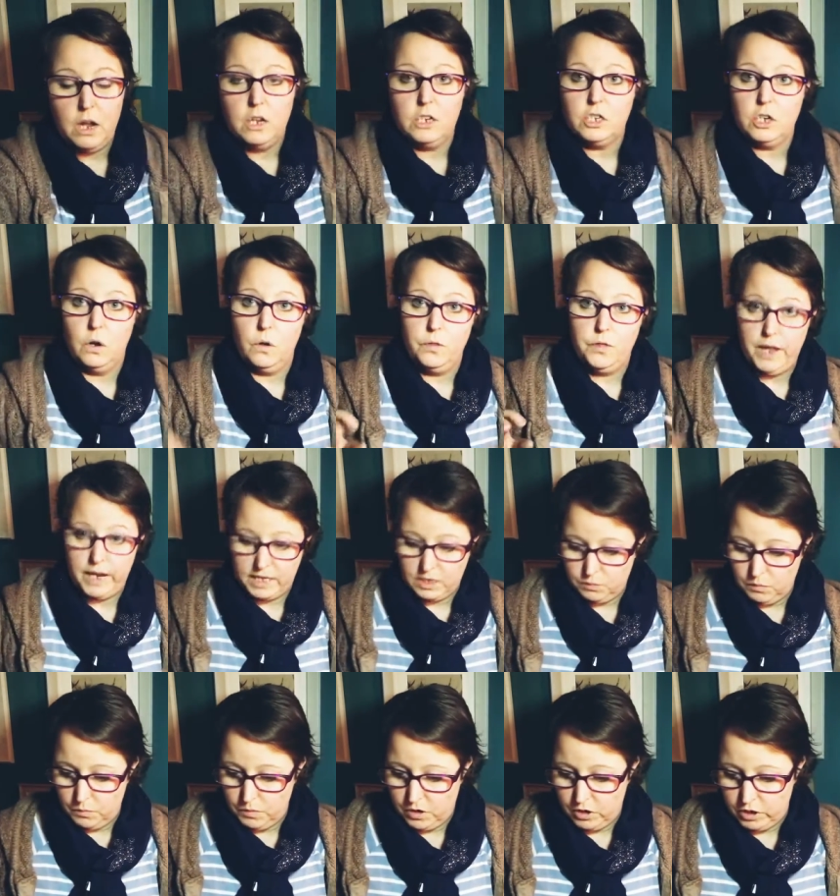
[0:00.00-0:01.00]
So that's
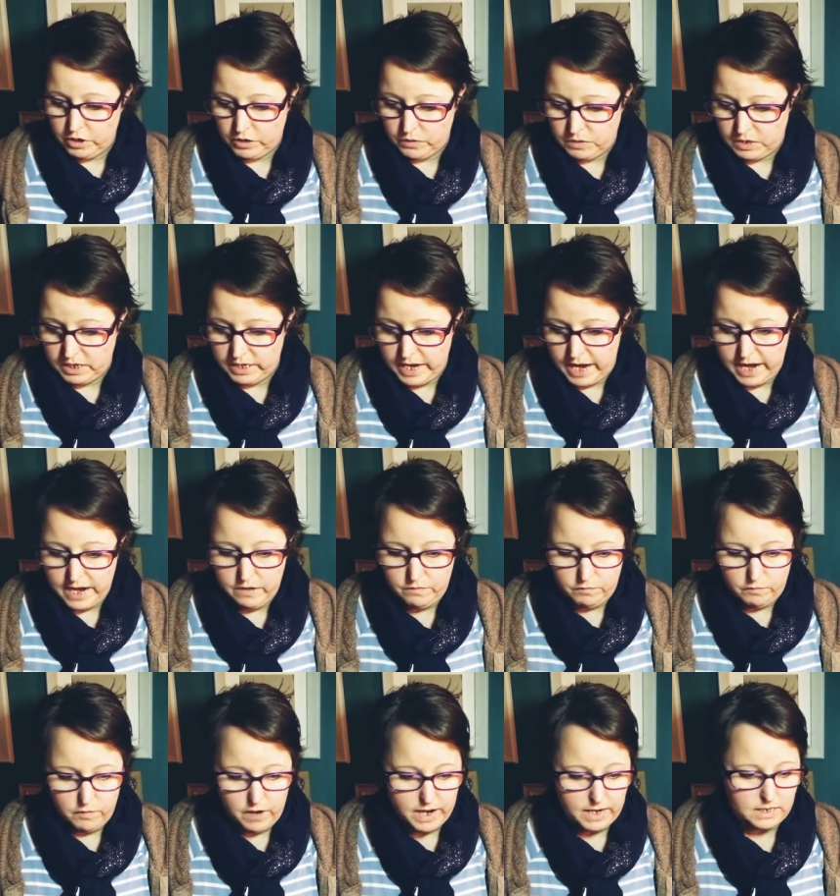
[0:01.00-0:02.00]
what we're going to do today,
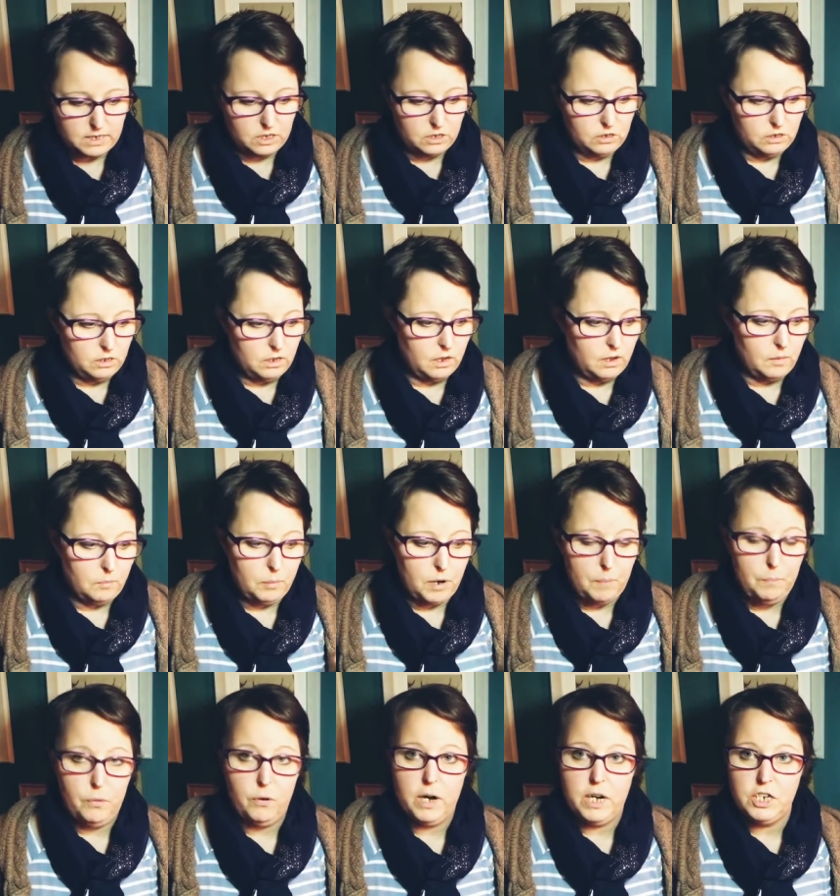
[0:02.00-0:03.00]
fractal
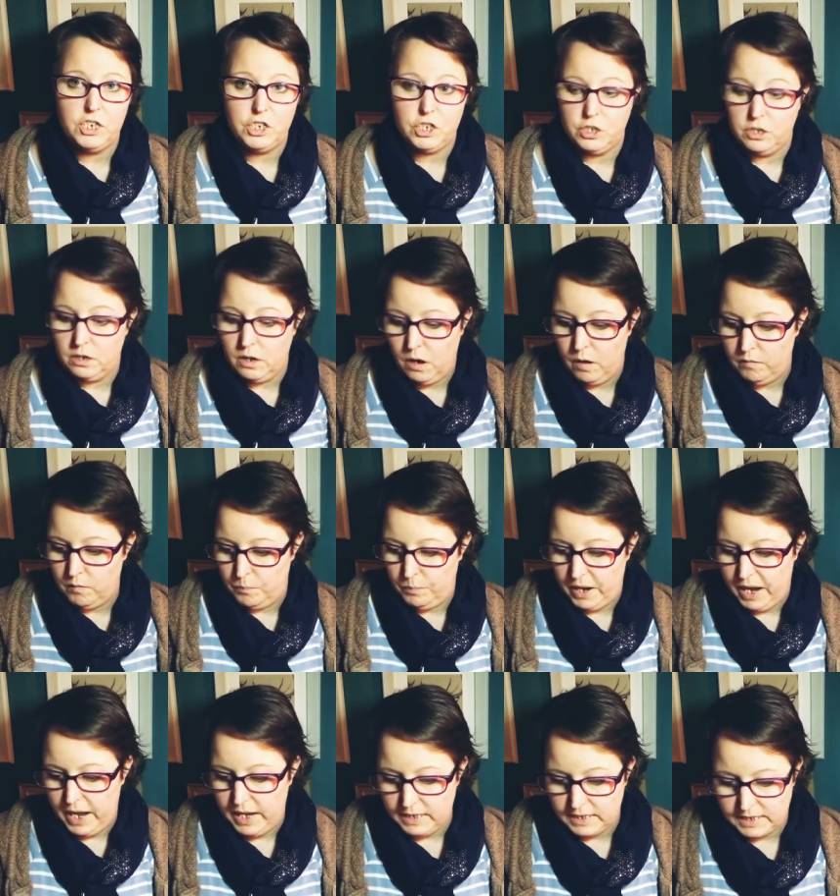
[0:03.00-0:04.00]
preparation of a
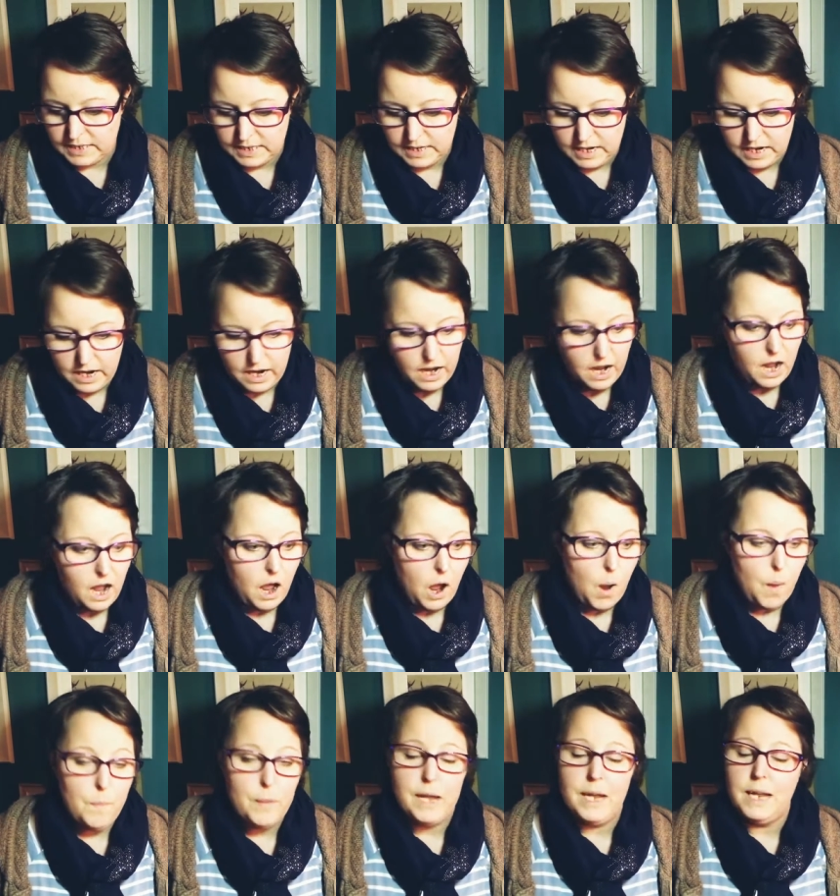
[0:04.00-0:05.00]
batt.
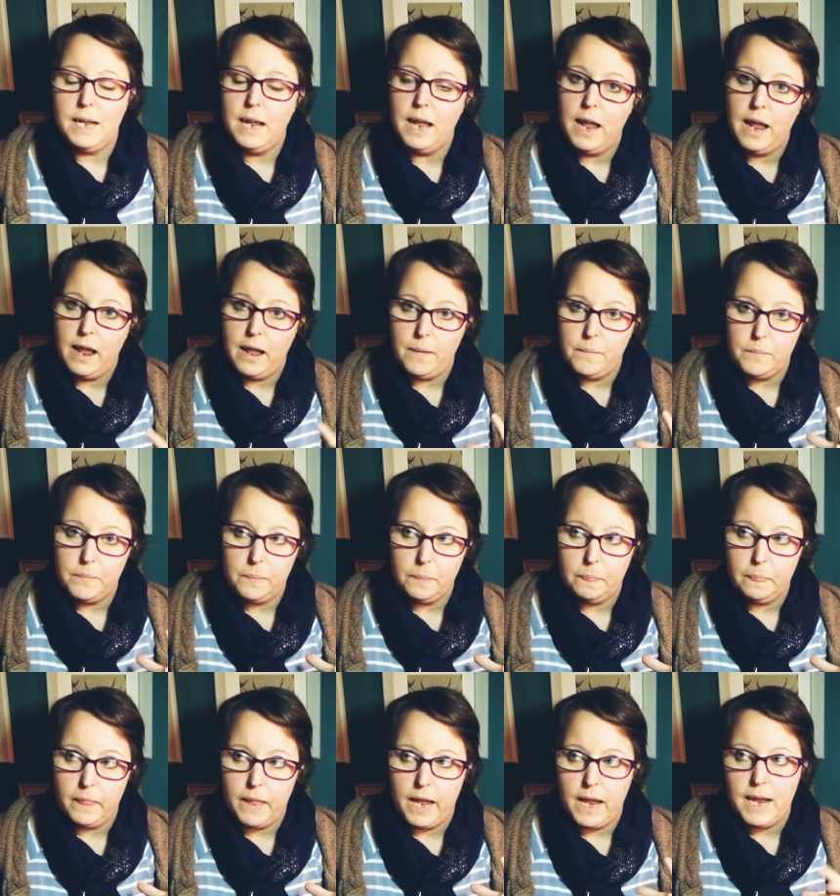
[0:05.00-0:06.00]
Um, it,
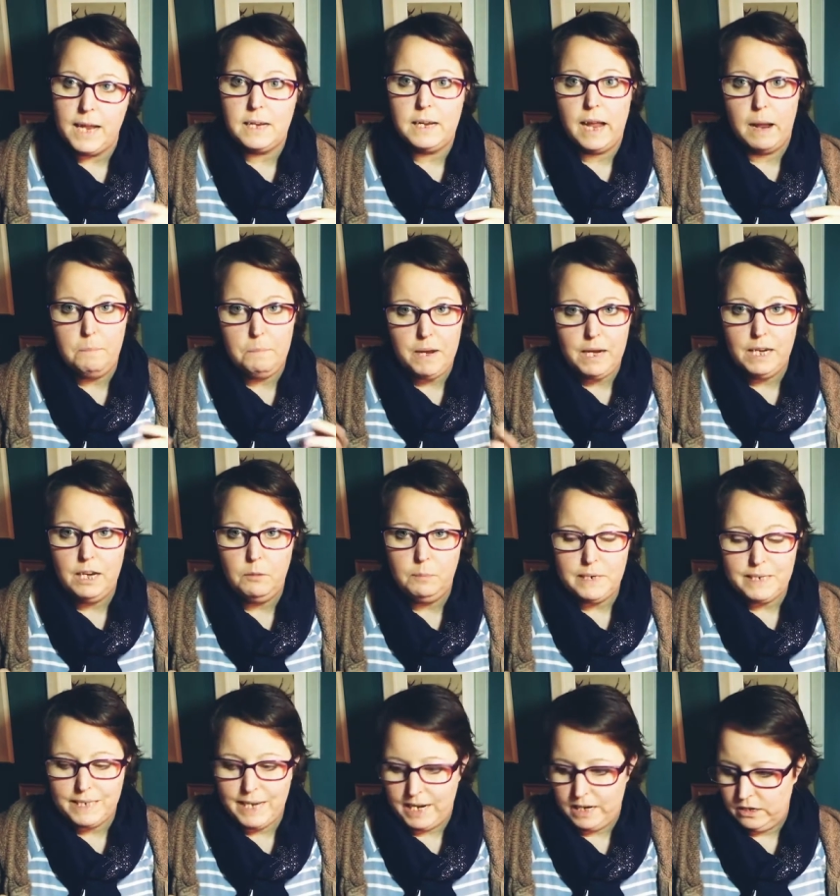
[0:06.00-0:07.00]
it, can be a little
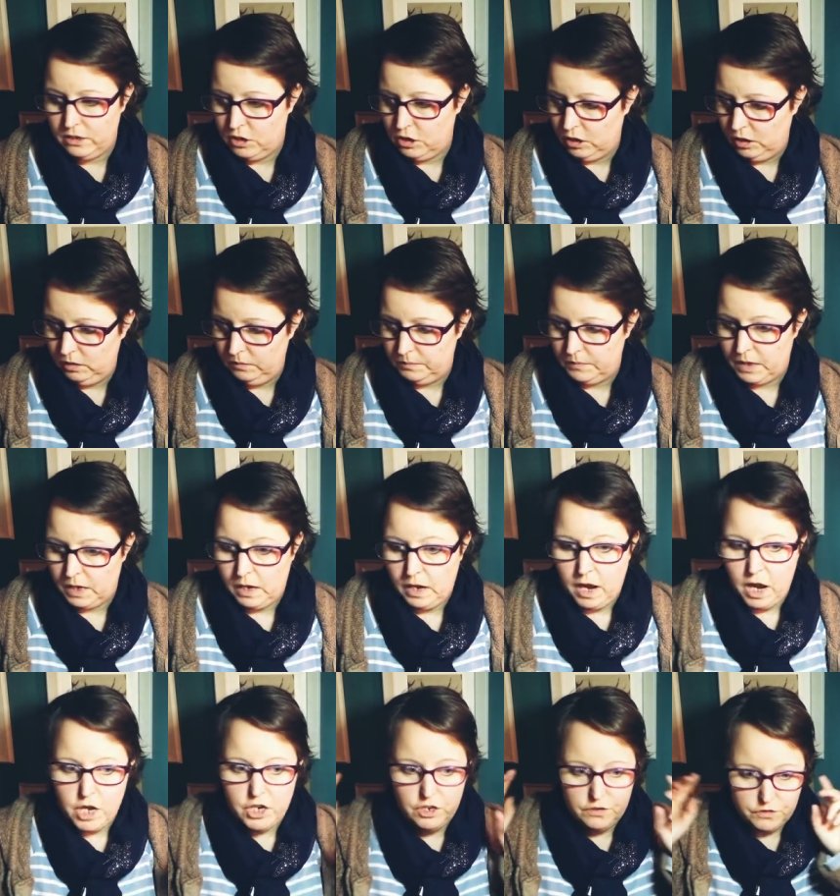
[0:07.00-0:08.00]
bit technical.
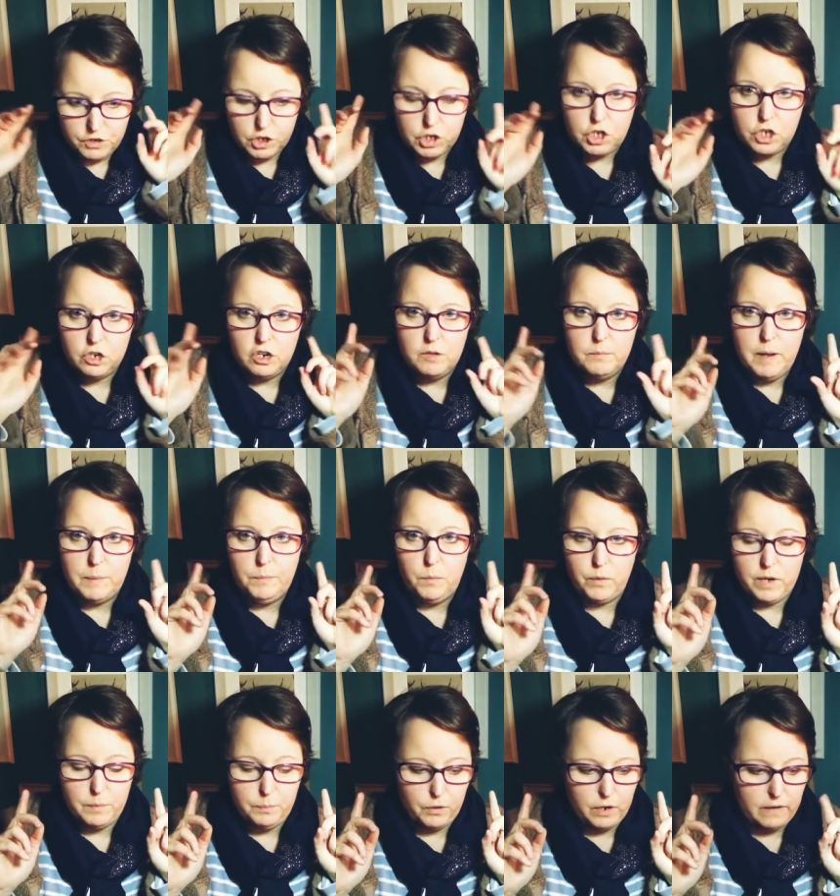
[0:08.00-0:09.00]
You just got to remember
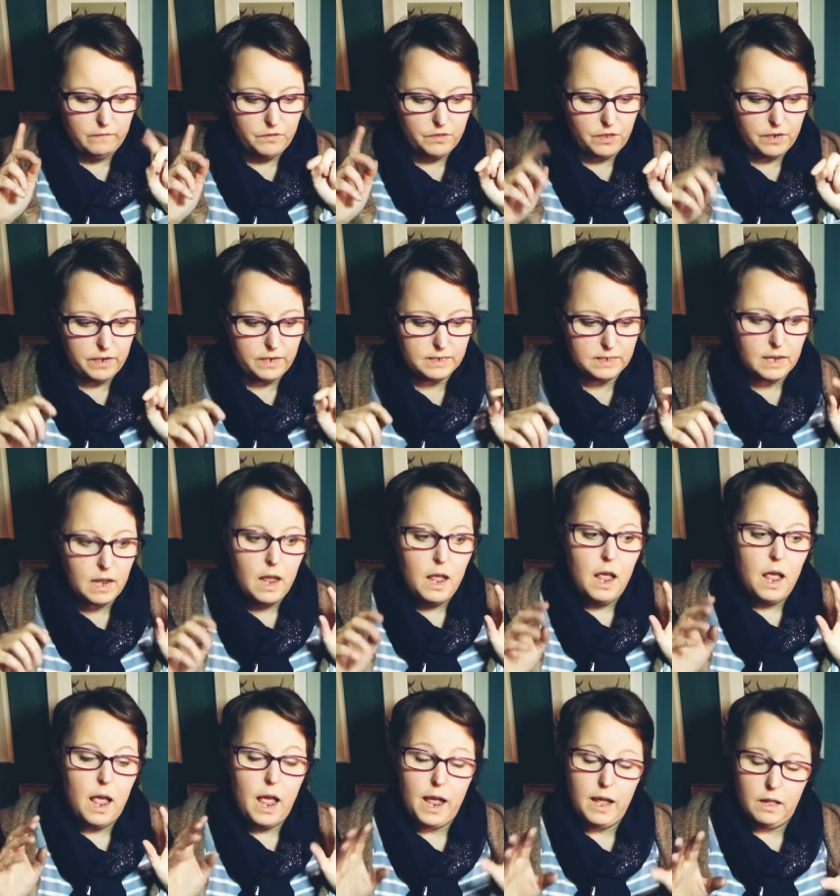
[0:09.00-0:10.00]
where you're putting everything is,
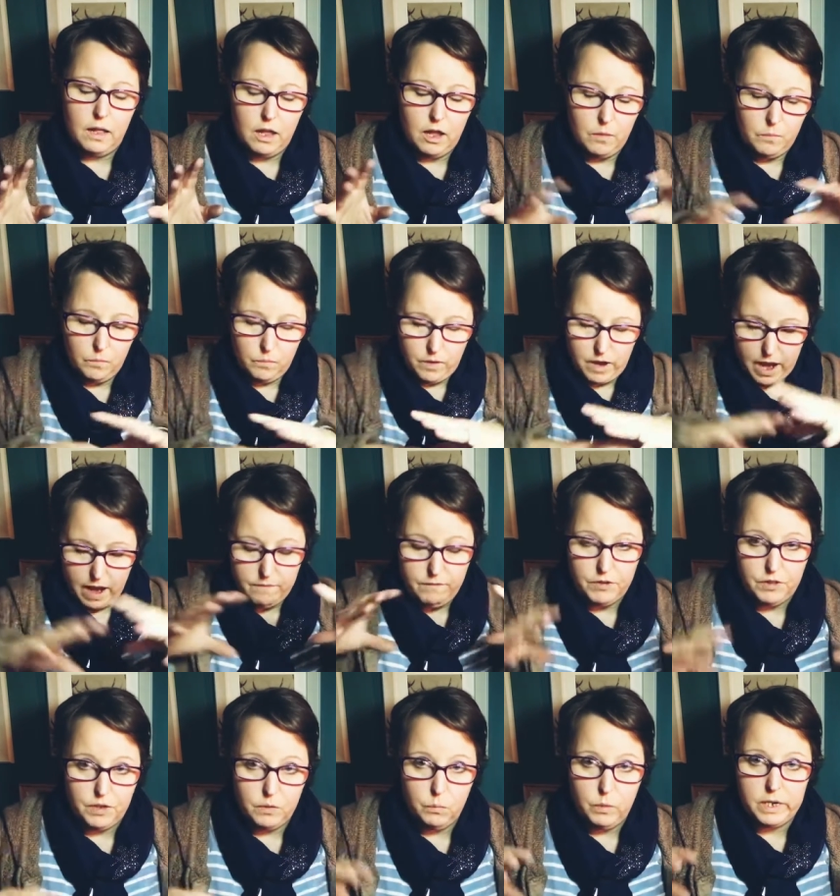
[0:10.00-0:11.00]
uh, um,
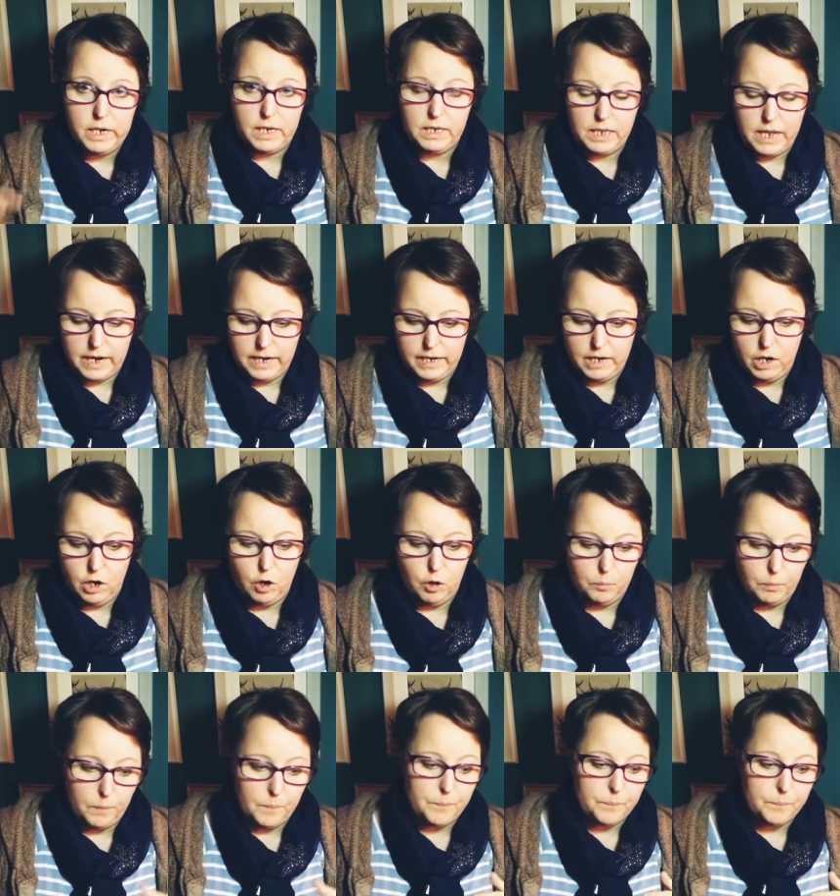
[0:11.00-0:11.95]
everything when you're laying it up.